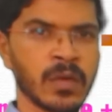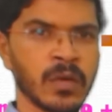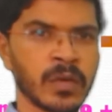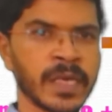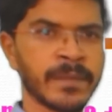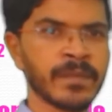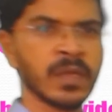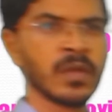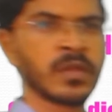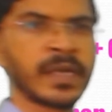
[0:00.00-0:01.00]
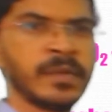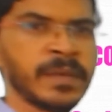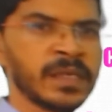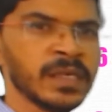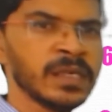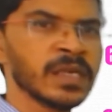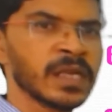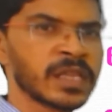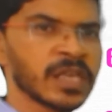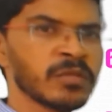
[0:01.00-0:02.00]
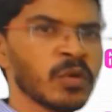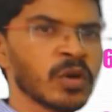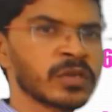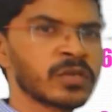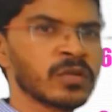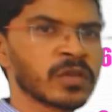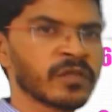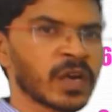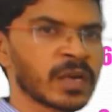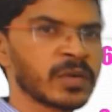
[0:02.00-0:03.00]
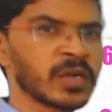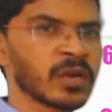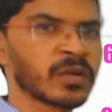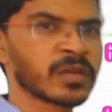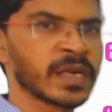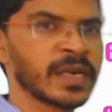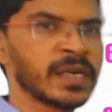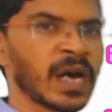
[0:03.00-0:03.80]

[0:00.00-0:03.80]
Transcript: Okay, so I repeat it, 6 molecules of carbon dioxide